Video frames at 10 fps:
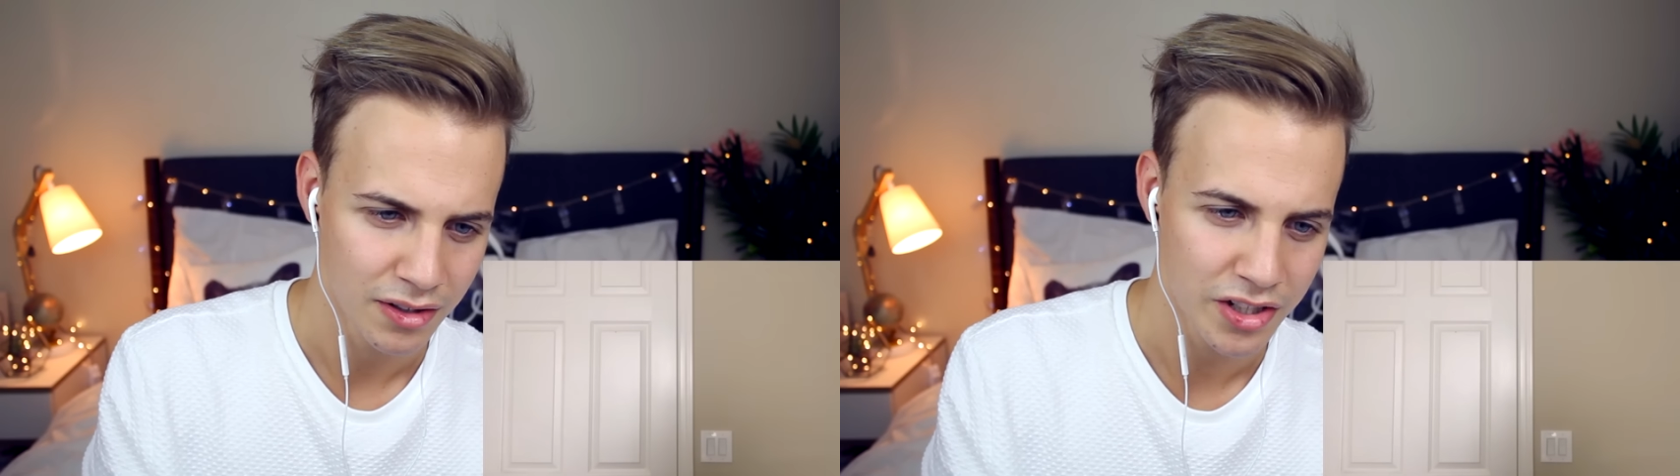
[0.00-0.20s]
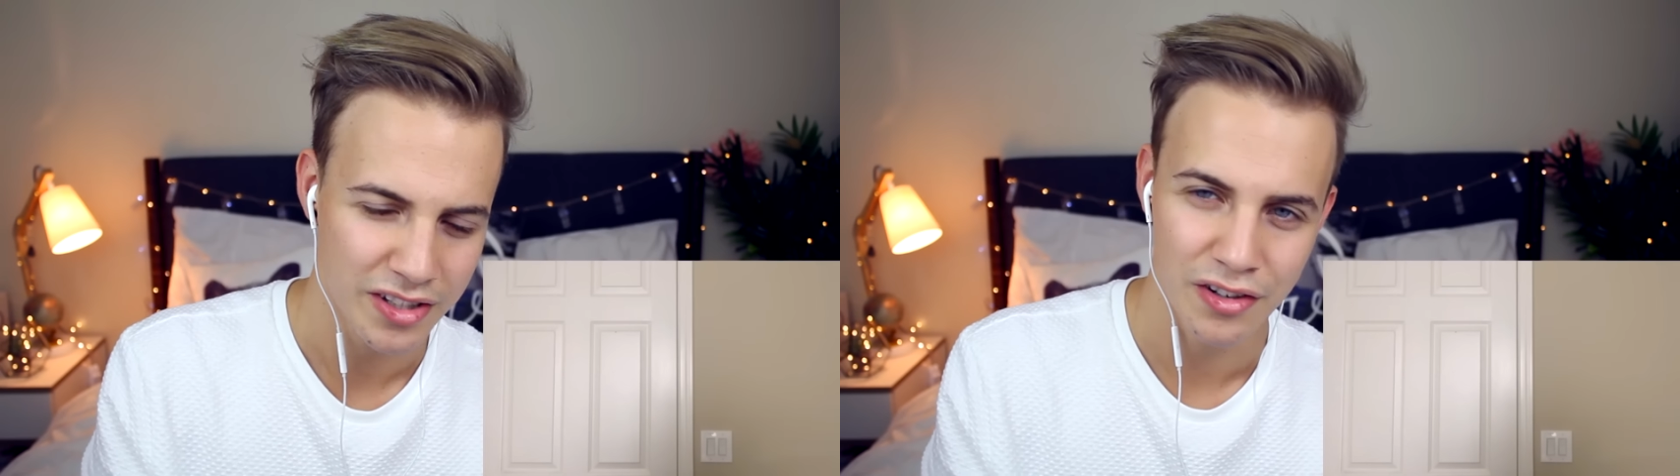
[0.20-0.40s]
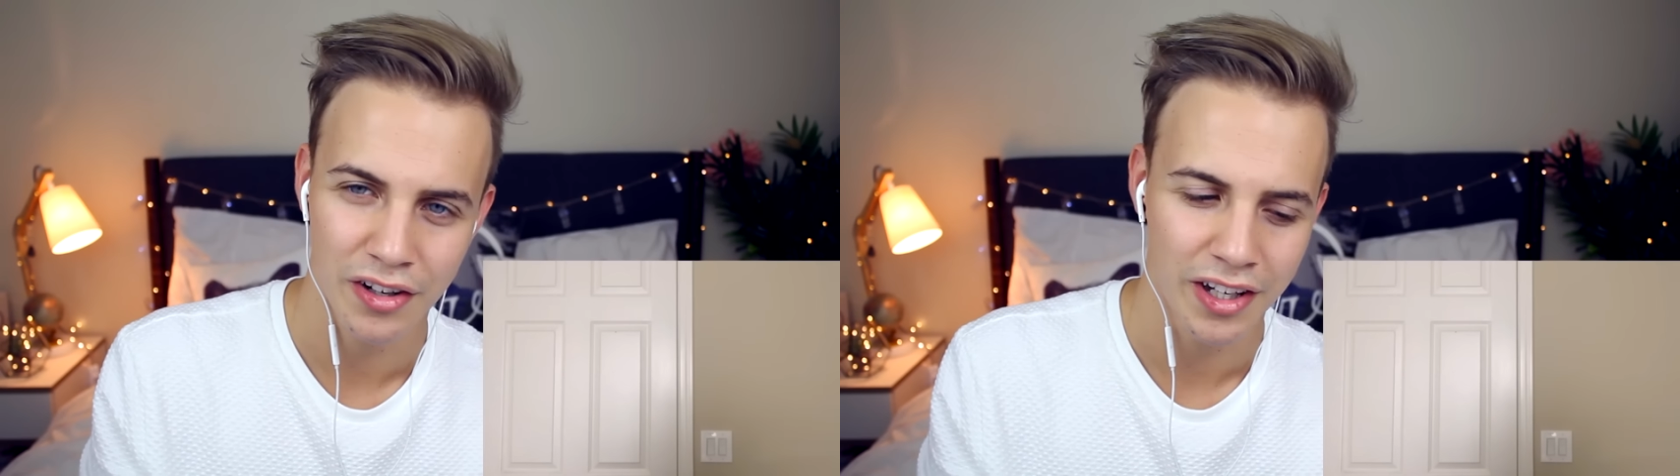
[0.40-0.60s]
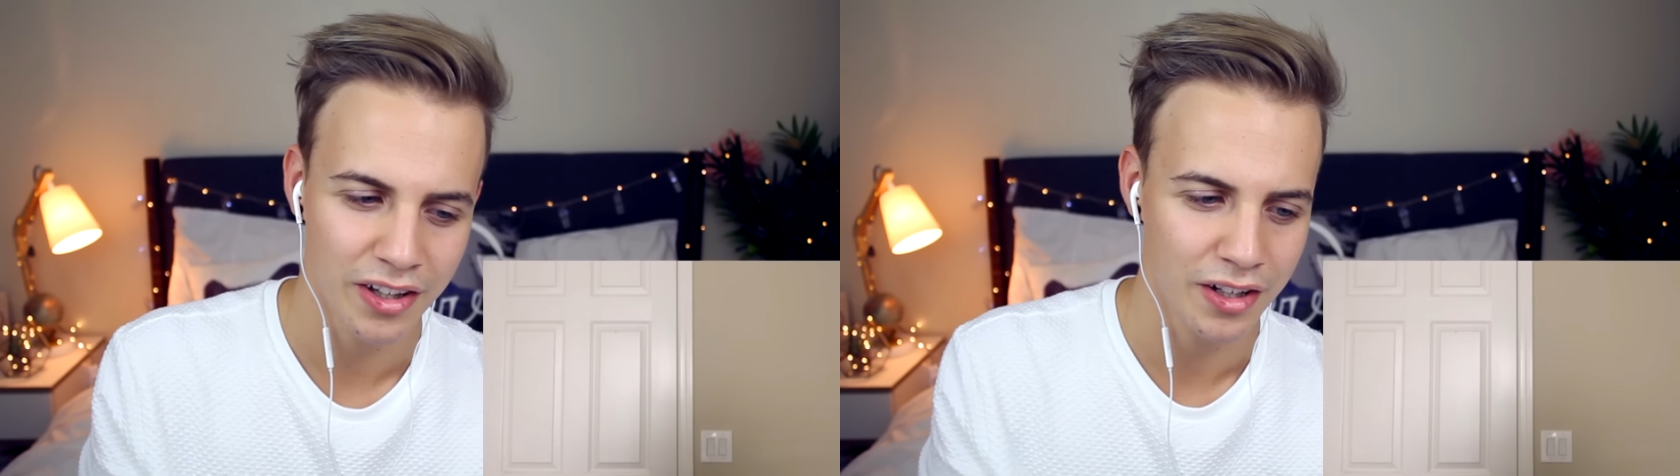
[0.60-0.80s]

She's knocking on the